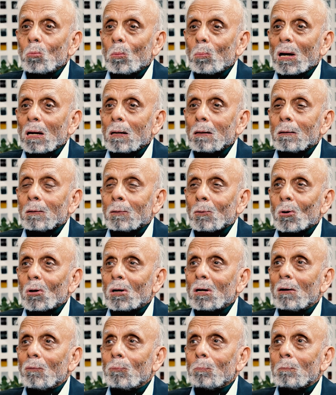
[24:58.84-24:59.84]
what my
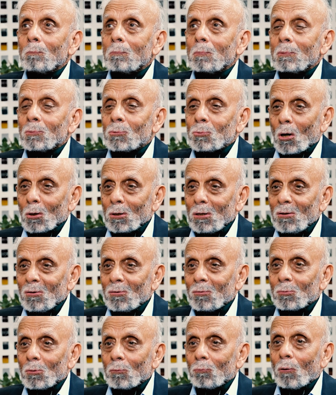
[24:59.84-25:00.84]
Gurkha
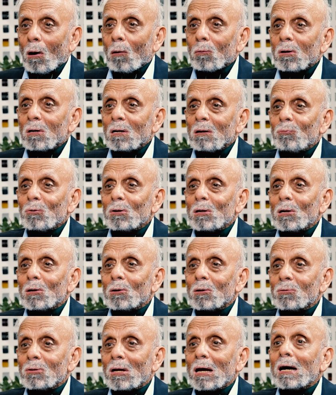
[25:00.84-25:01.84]
Johnnies found it difficult
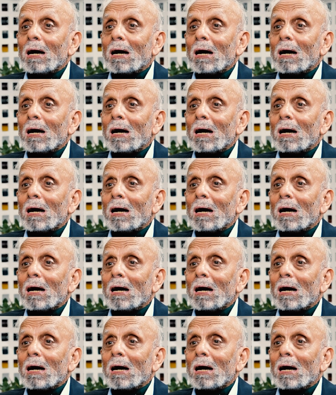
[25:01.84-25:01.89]
to say